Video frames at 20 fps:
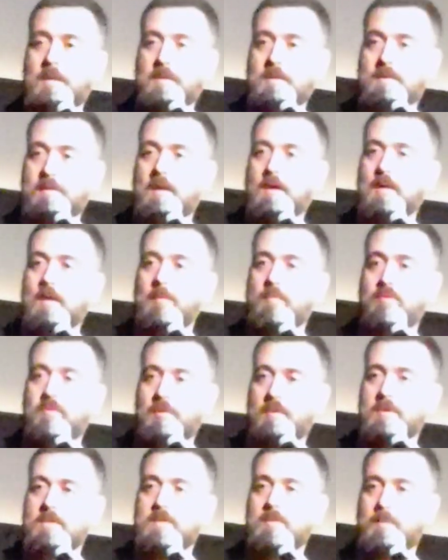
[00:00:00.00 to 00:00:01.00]
at the time
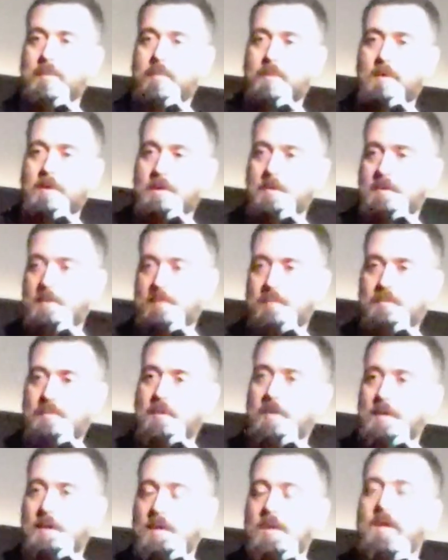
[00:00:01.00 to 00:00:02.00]
for us, we were looking
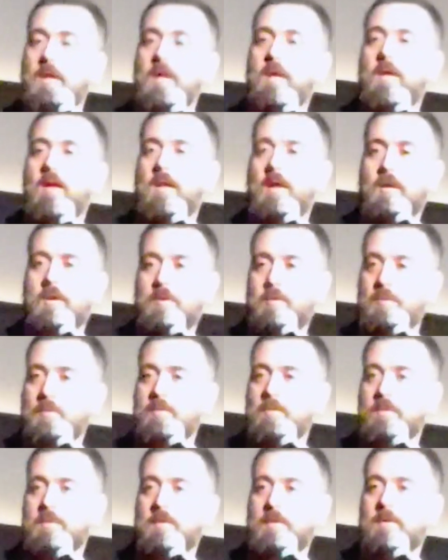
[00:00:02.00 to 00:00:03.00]
for a
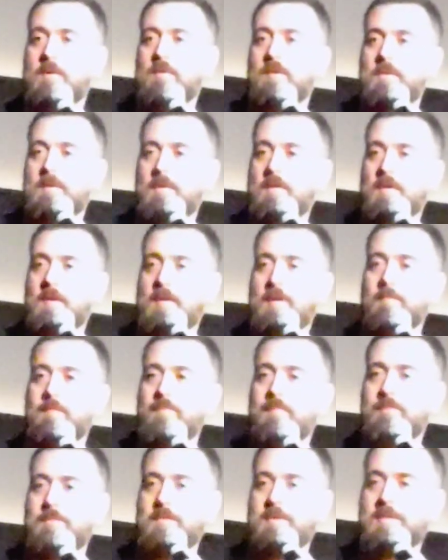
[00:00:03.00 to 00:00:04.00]
cool
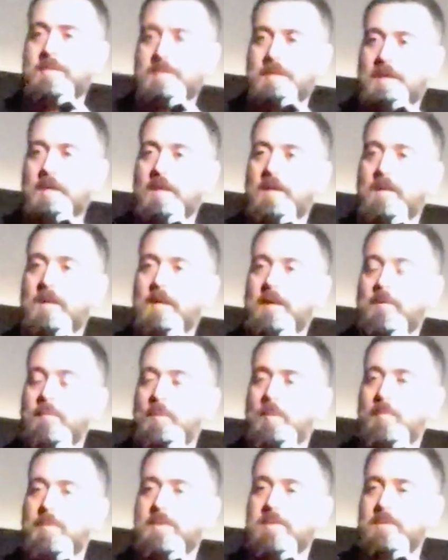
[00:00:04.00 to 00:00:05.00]
style that
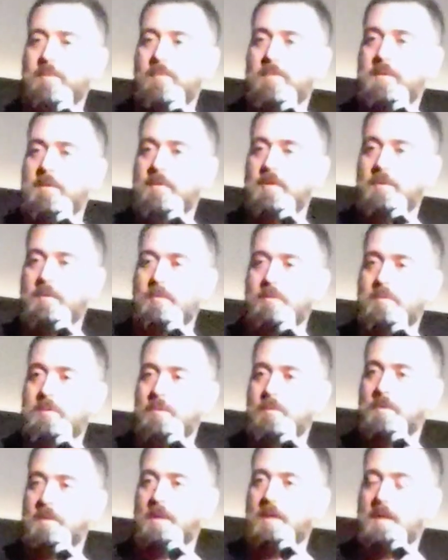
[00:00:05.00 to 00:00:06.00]
would be something
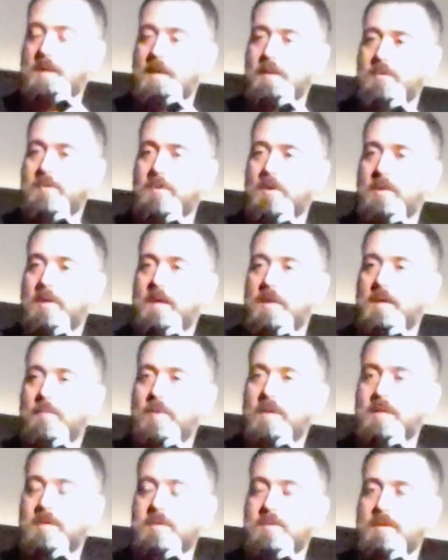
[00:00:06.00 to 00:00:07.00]
unusual in hand-drawn
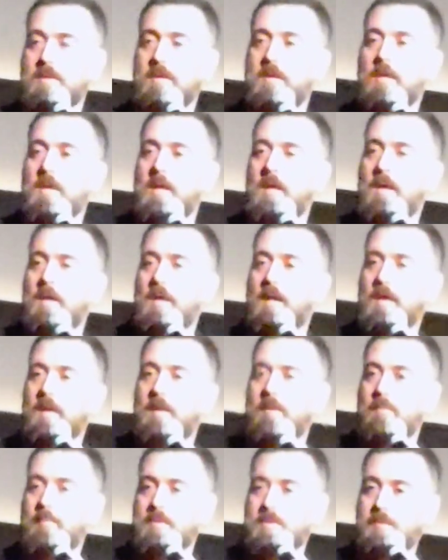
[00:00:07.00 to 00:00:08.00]
animation
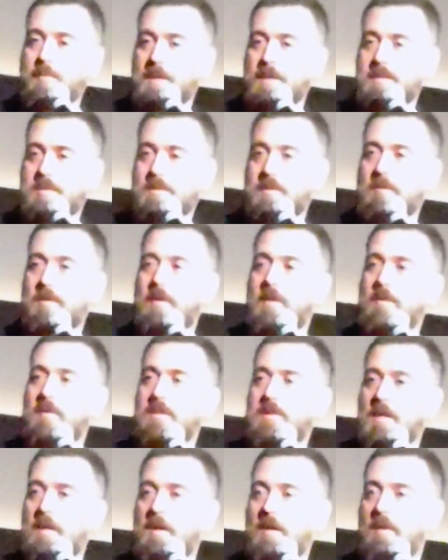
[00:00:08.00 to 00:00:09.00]
and was based on
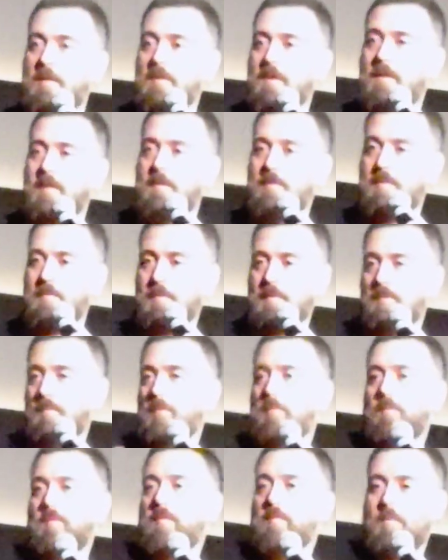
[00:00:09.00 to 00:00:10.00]
Irish art. And
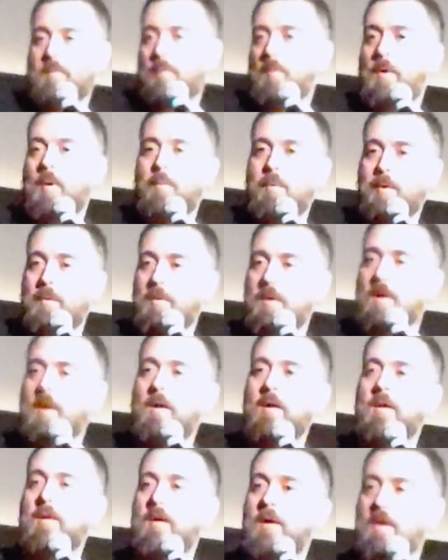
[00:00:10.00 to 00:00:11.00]
what we were
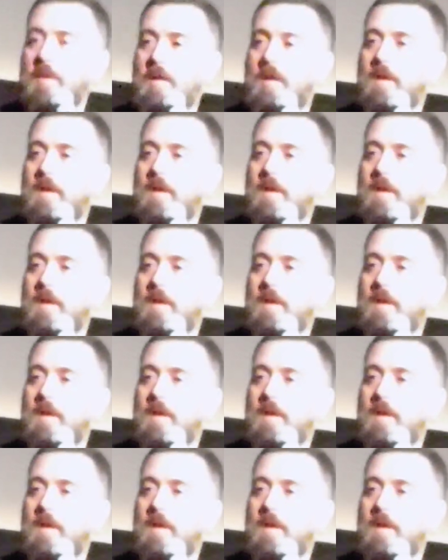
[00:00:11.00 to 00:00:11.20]
learning in